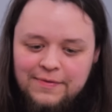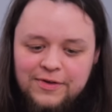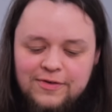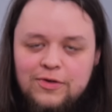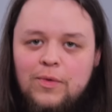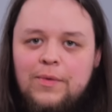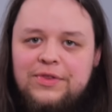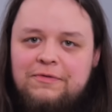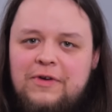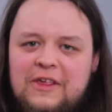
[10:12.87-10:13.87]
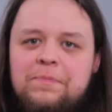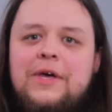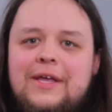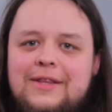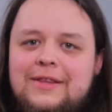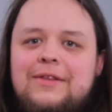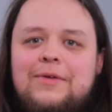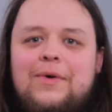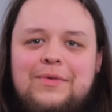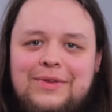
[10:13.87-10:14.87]
This is the one with the faceplate,
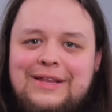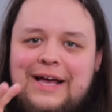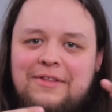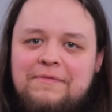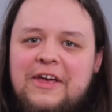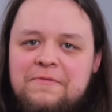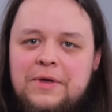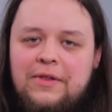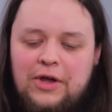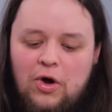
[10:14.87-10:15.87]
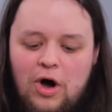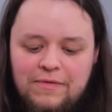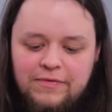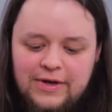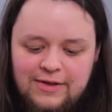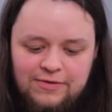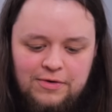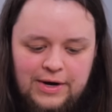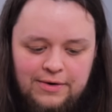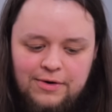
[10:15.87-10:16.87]
the one that had the faceplate like off of it.
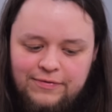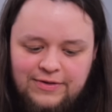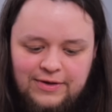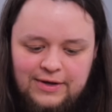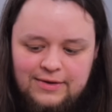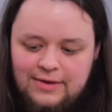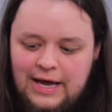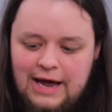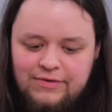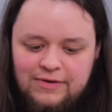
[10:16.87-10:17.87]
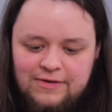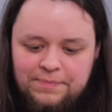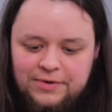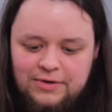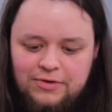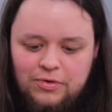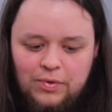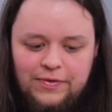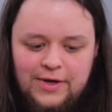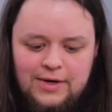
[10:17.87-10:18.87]
So I don't know if that's like having something to do
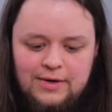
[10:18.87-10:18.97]
with it.